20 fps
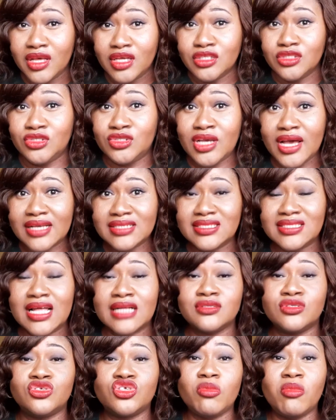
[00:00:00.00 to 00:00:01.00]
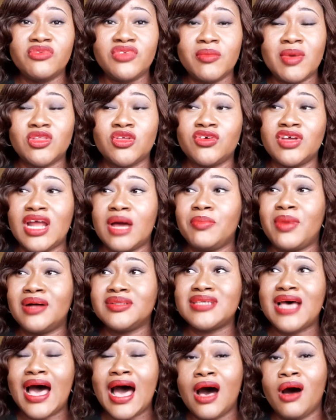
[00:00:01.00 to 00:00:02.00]
Do you understand? Some of them are talking about
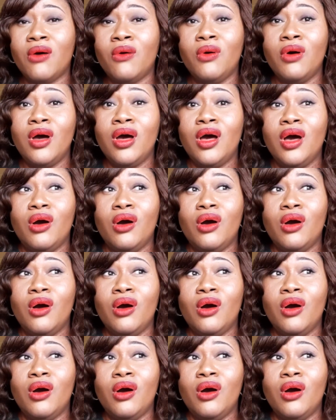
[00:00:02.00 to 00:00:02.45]
how